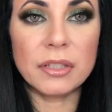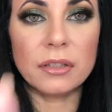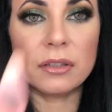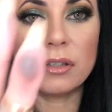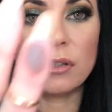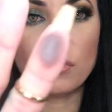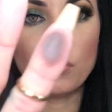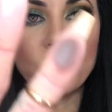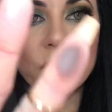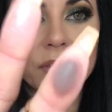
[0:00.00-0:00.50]

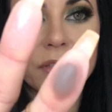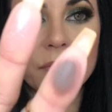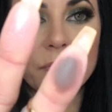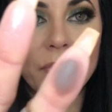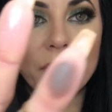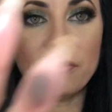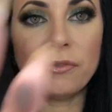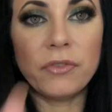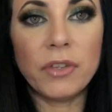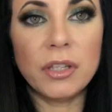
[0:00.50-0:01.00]
that it was on
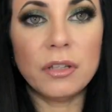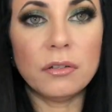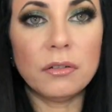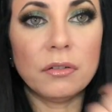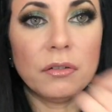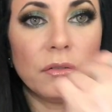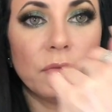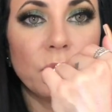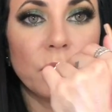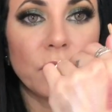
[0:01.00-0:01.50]
my
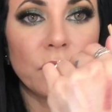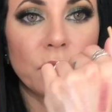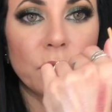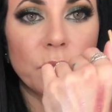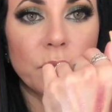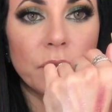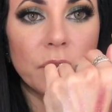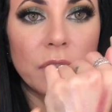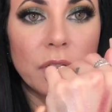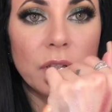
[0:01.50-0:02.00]
finger when you
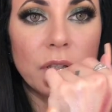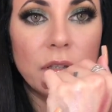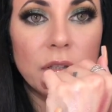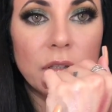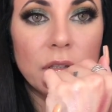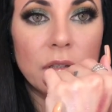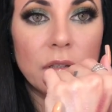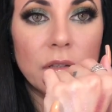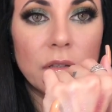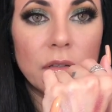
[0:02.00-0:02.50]
put it
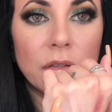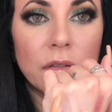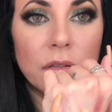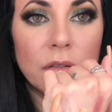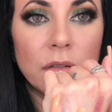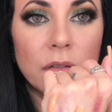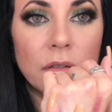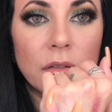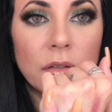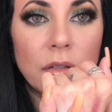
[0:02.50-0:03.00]

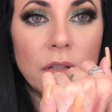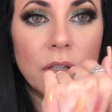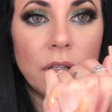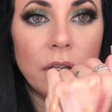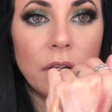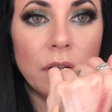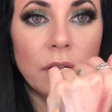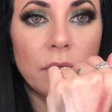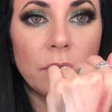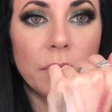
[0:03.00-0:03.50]

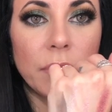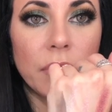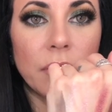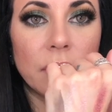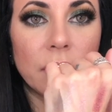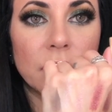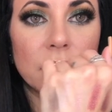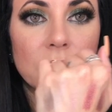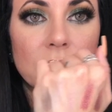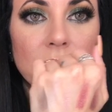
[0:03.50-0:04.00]
here,
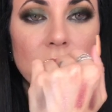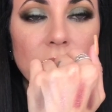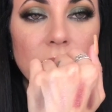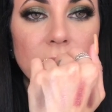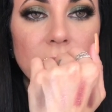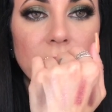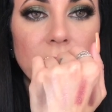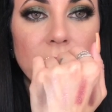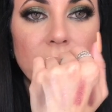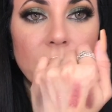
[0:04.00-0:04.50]
but
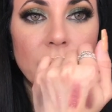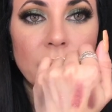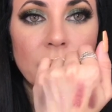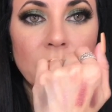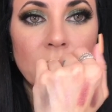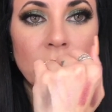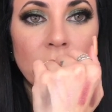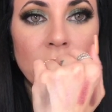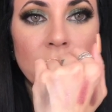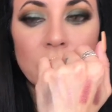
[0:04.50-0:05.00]

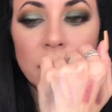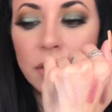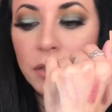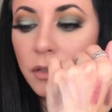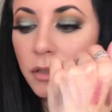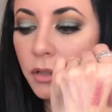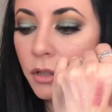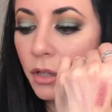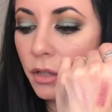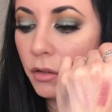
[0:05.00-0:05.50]

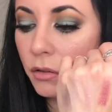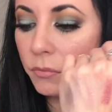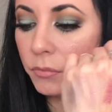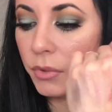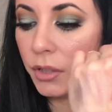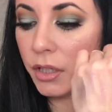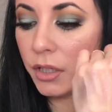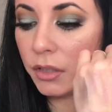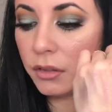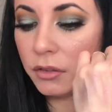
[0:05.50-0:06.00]
can't
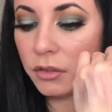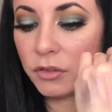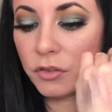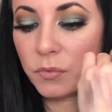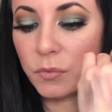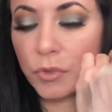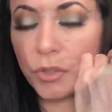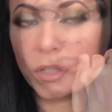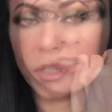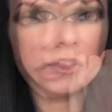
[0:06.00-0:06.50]
complain. It's
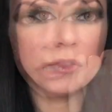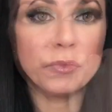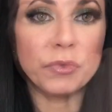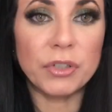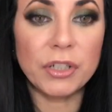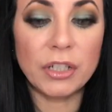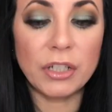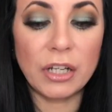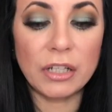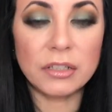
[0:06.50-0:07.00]
pretty. This is
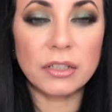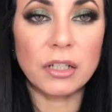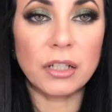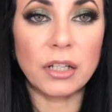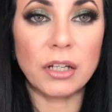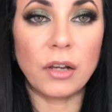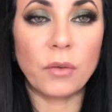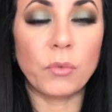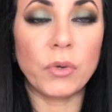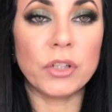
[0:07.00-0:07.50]
pretty nice. I
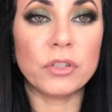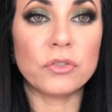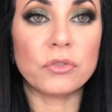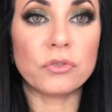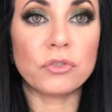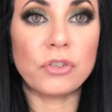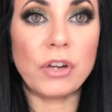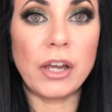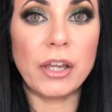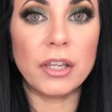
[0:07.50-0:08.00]
cannot wait to
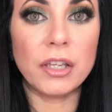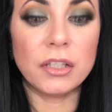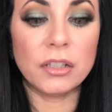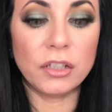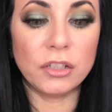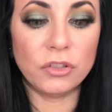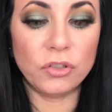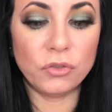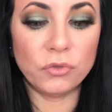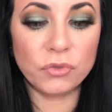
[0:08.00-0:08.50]
try it
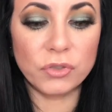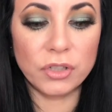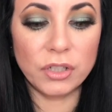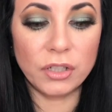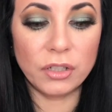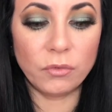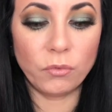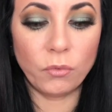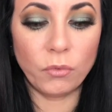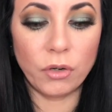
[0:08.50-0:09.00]
and use it
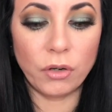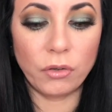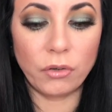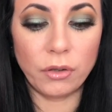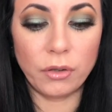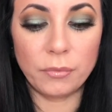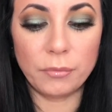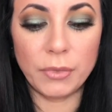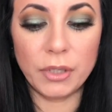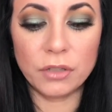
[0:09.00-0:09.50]
in one of
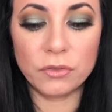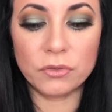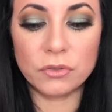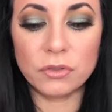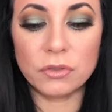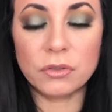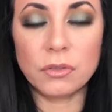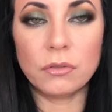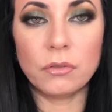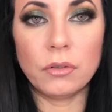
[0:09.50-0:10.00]
the makeup
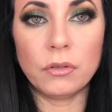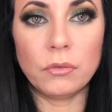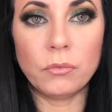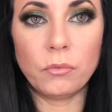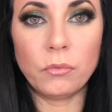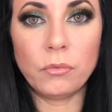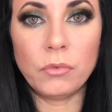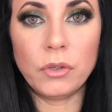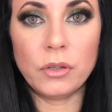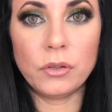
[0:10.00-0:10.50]

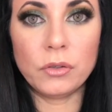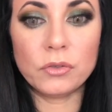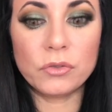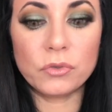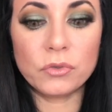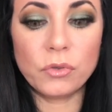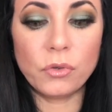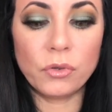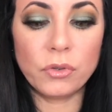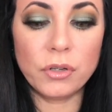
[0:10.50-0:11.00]
in the
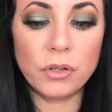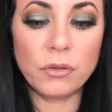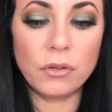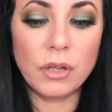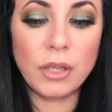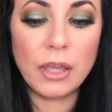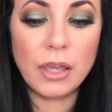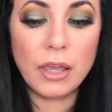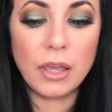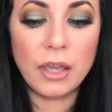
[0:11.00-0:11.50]
tutorial.
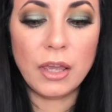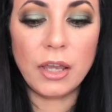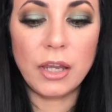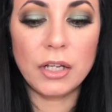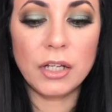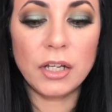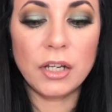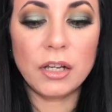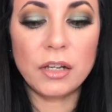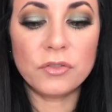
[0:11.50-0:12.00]
And
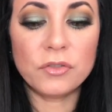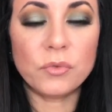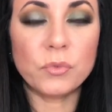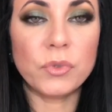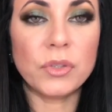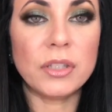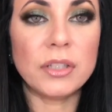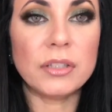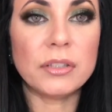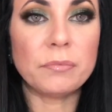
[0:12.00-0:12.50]
it comes
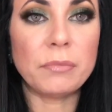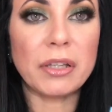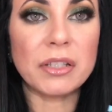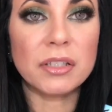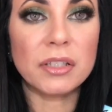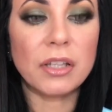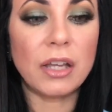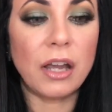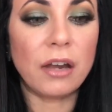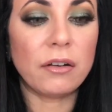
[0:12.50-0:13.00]
with this
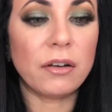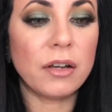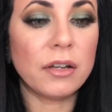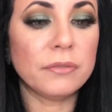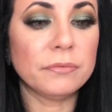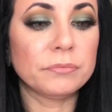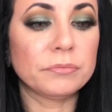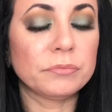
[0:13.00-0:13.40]
mascara.